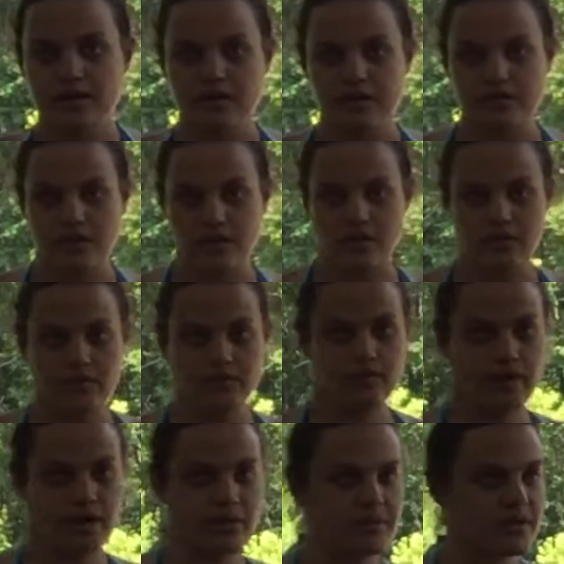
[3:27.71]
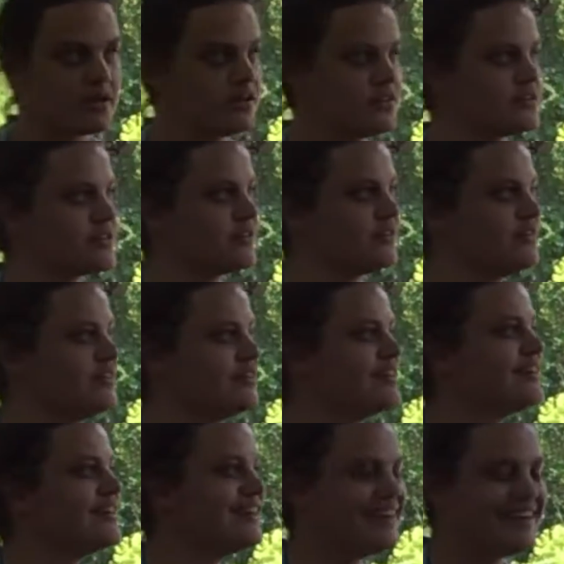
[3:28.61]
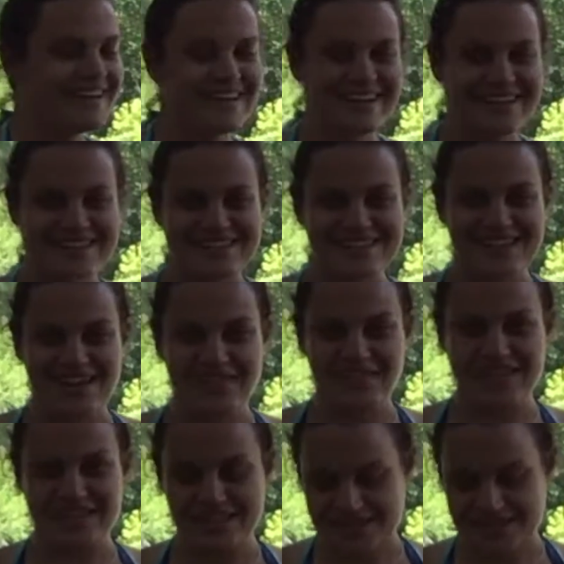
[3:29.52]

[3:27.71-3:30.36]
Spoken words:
So what I'm going to do is I'm going to